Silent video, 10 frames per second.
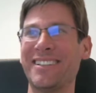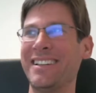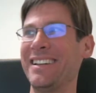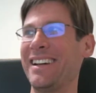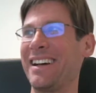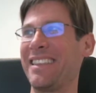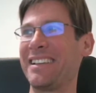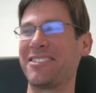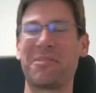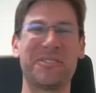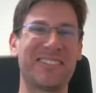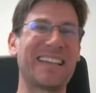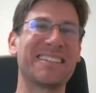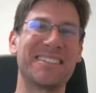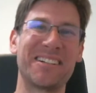I think it's almost
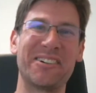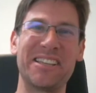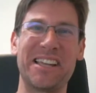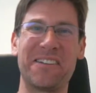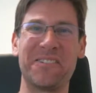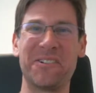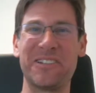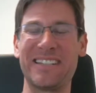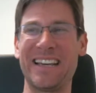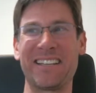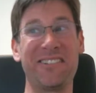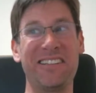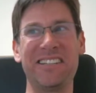necessary that if you're in tech, you